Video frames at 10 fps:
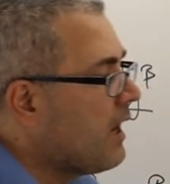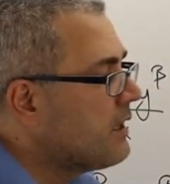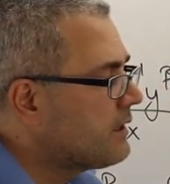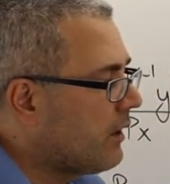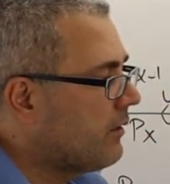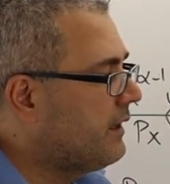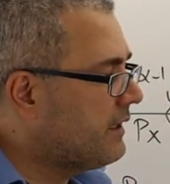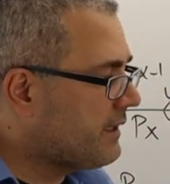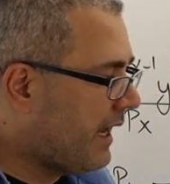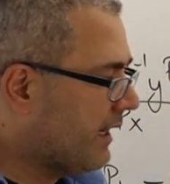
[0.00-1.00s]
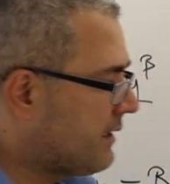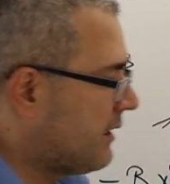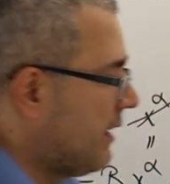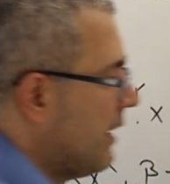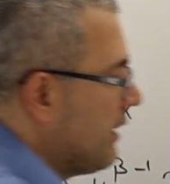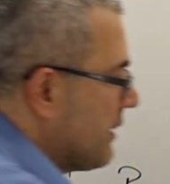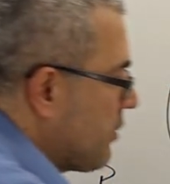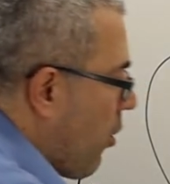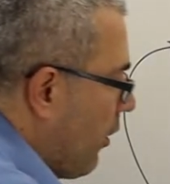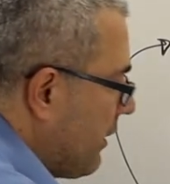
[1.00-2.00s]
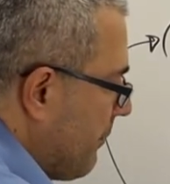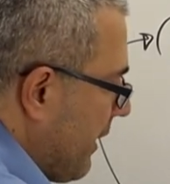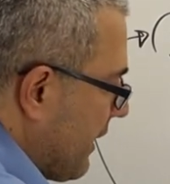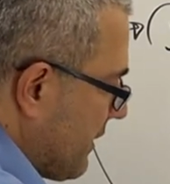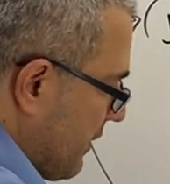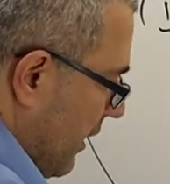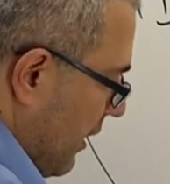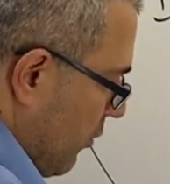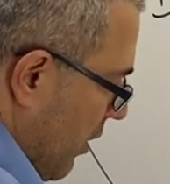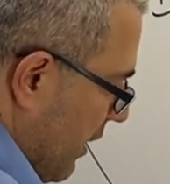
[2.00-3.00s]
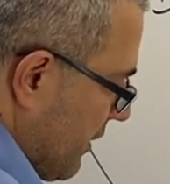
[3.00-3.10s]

So this x, let's call them x star, y